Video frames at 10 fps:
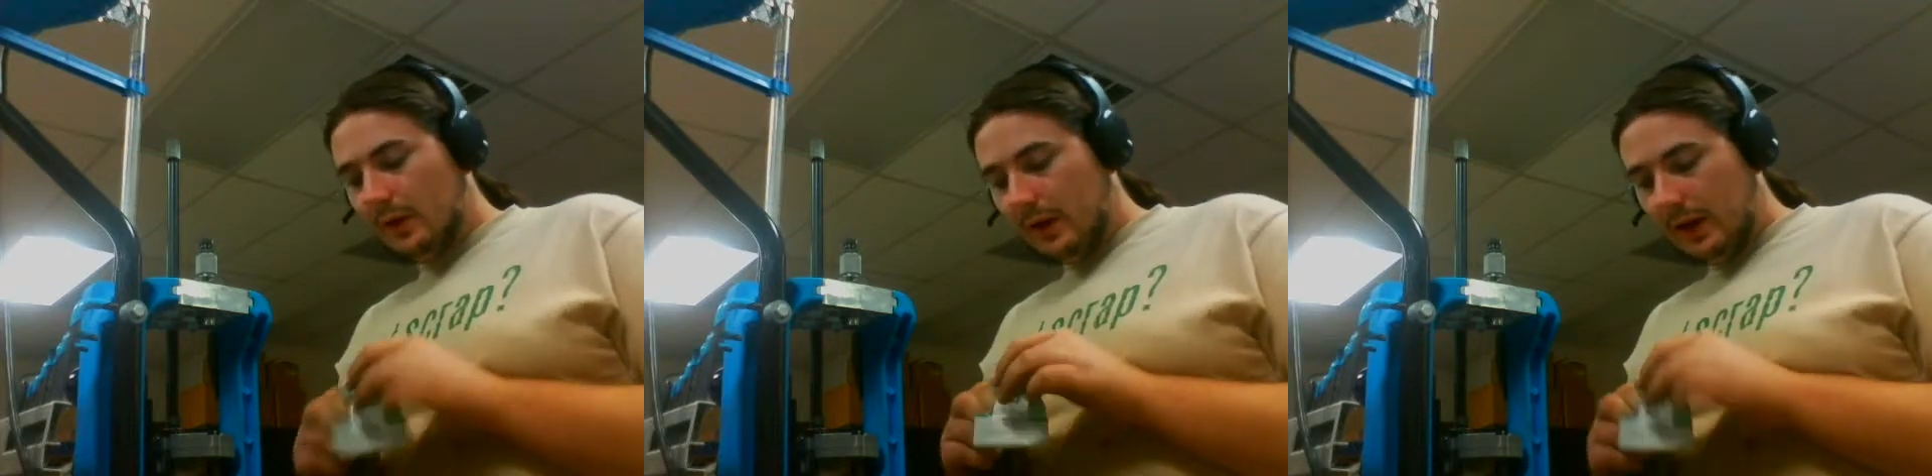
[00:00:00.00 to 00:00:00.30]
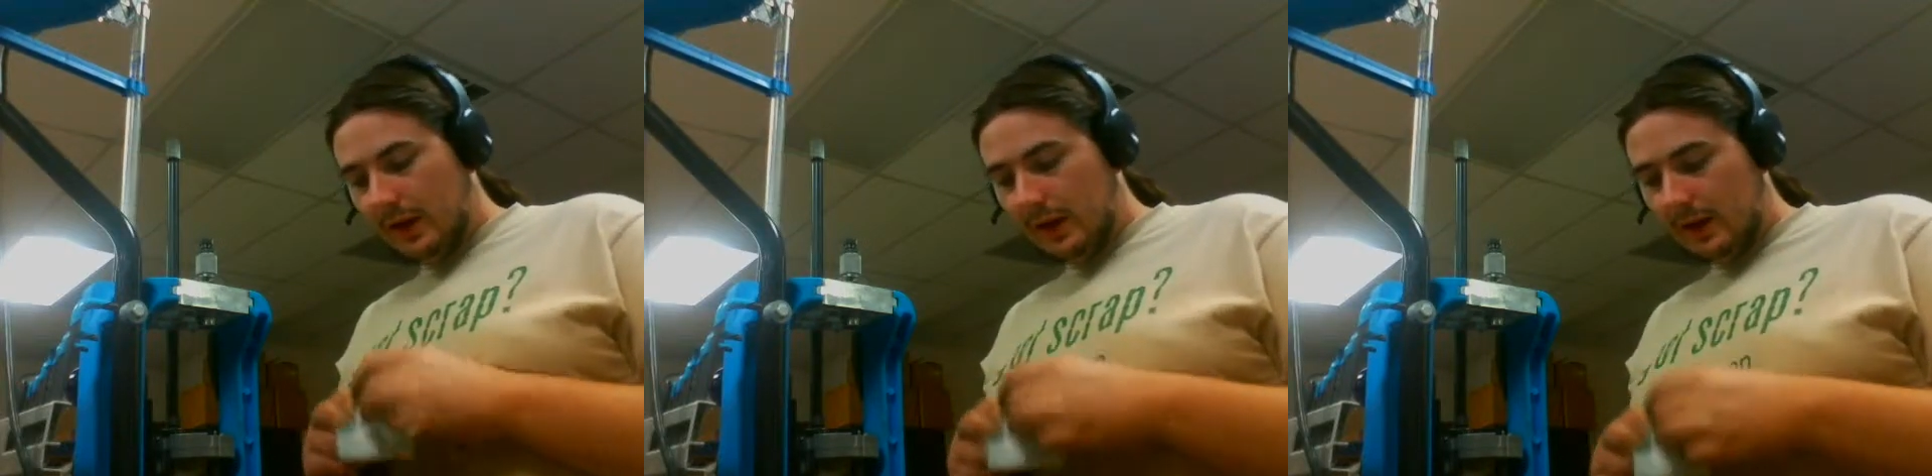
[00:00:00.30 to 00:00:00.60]

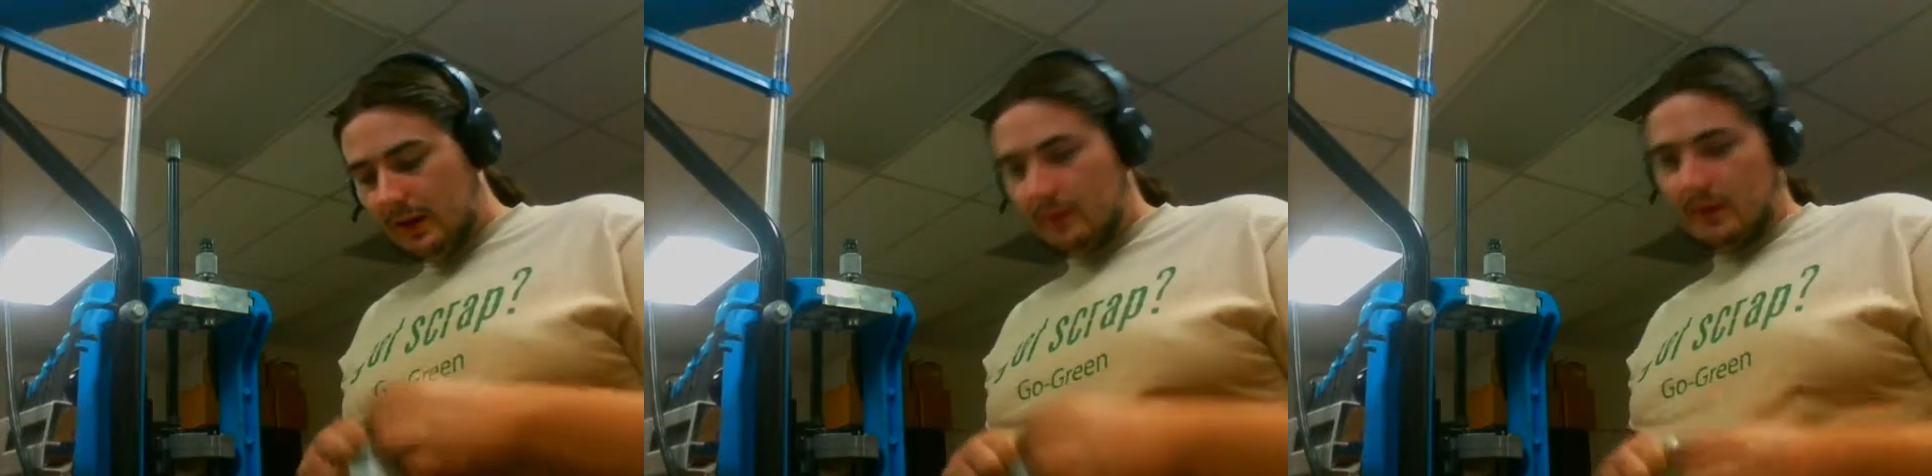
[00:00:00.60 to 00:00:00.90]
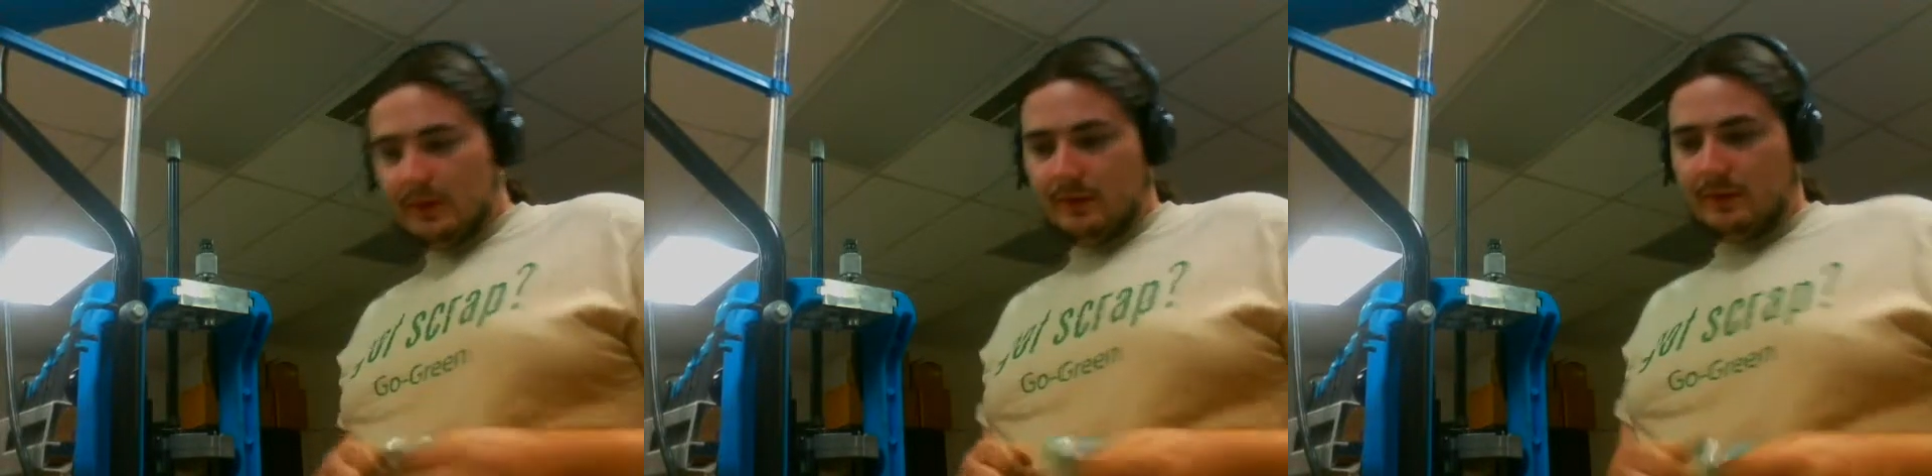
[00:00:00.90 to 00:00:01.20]
and
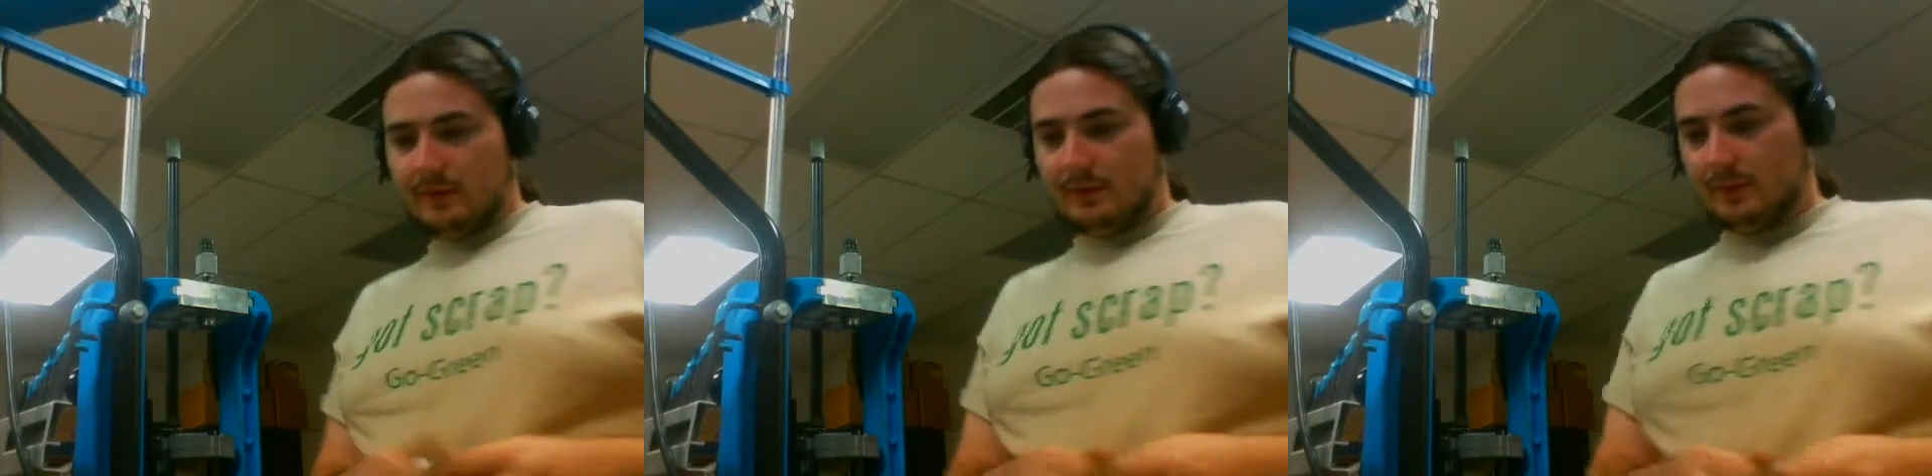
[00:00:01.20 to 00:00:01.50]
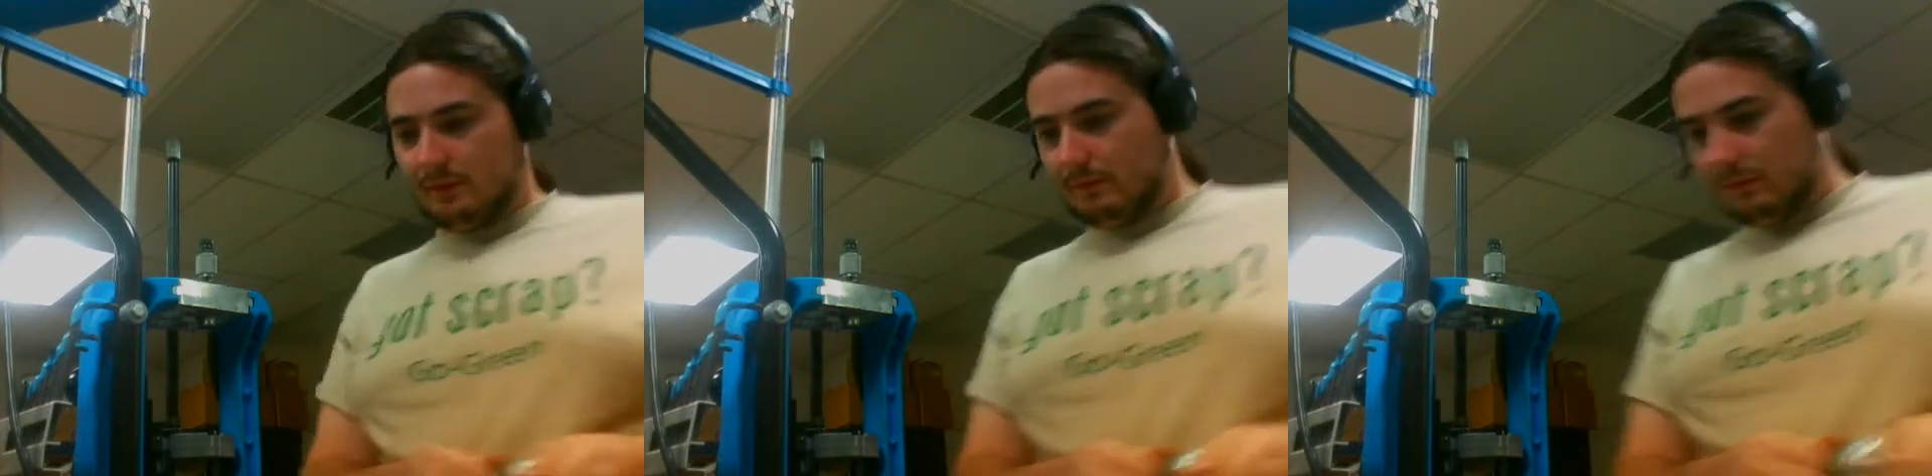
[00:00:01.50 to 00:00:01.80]
it's
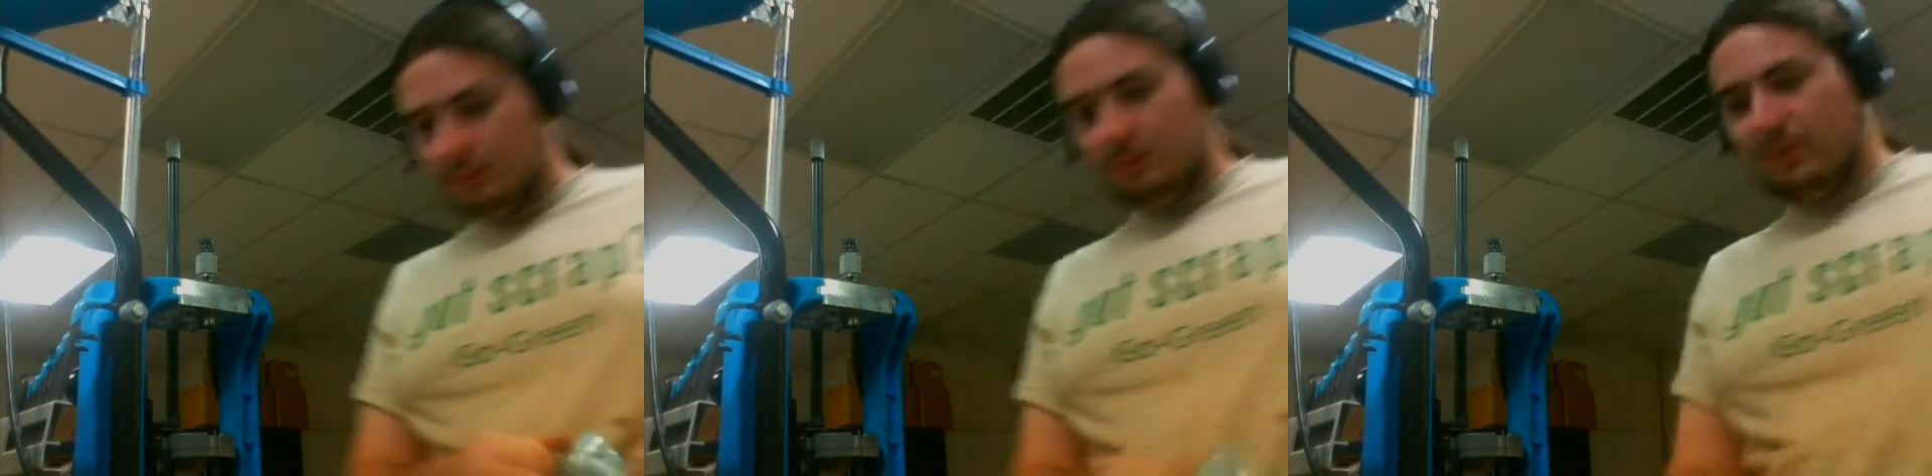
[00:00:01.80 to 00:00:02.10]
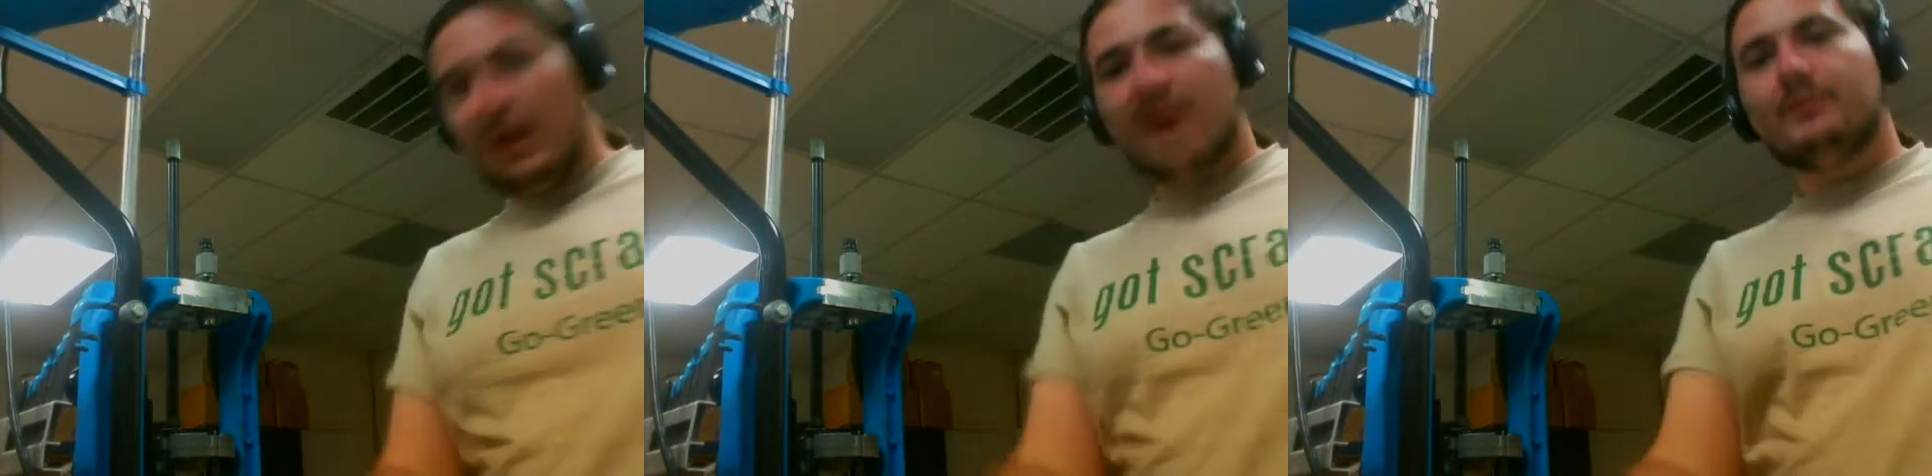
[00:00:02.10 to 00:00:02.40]

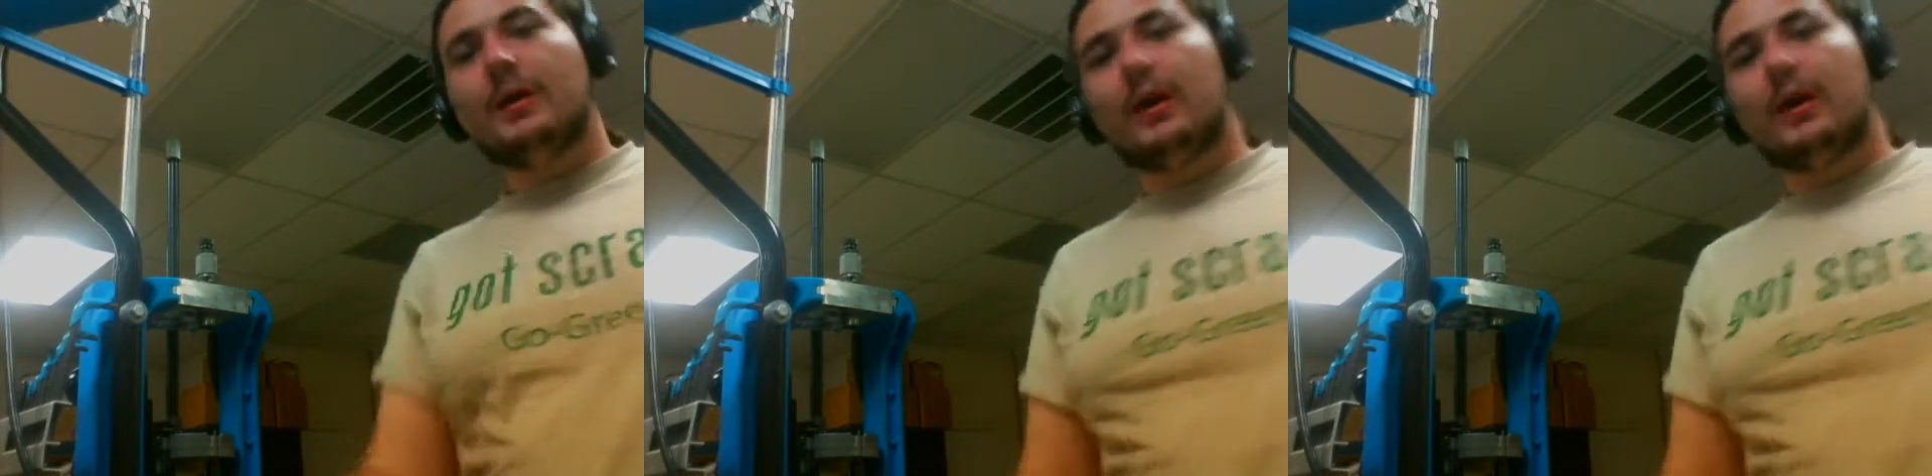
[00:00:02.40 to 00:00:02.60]
$5